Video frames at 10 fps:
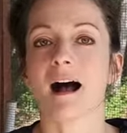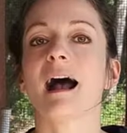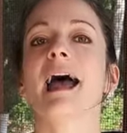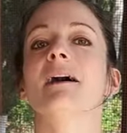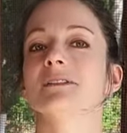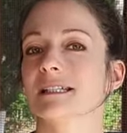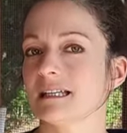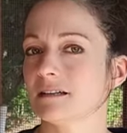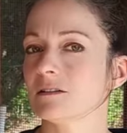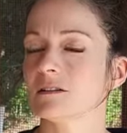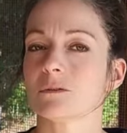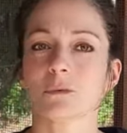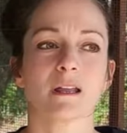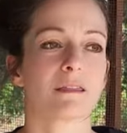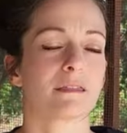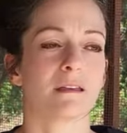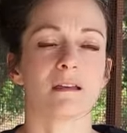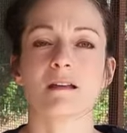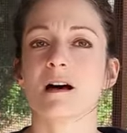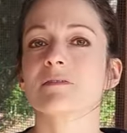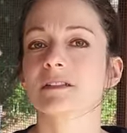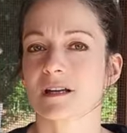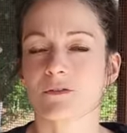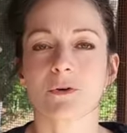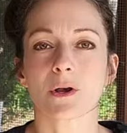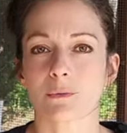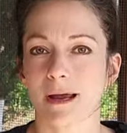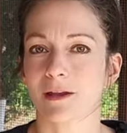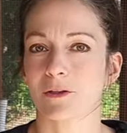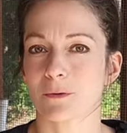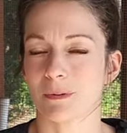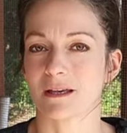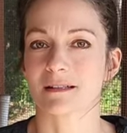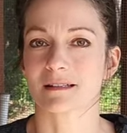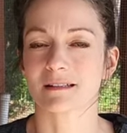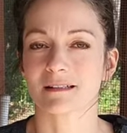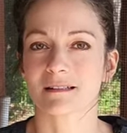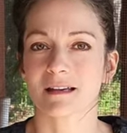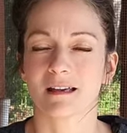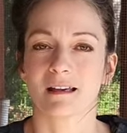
I have to deal with enough stuff on a regular basis